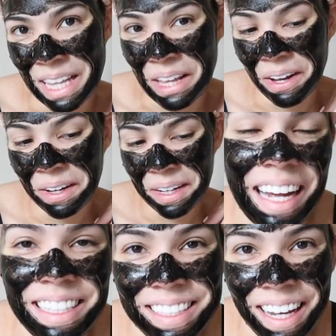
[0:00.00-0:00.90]
a look.
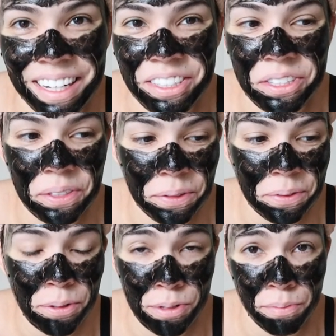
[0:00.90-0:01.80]
I decided
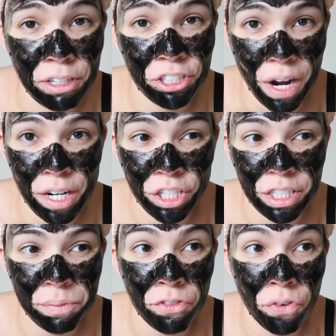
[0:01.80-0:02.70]
to do some
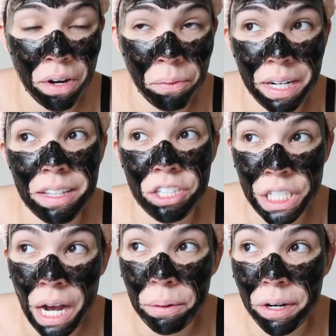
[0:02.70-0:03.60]
extractions before I went in the
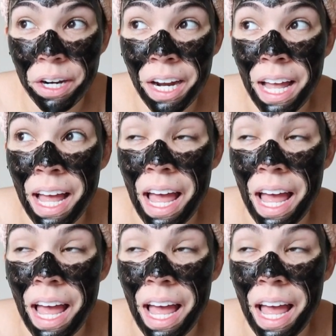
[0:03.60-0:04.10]
shower,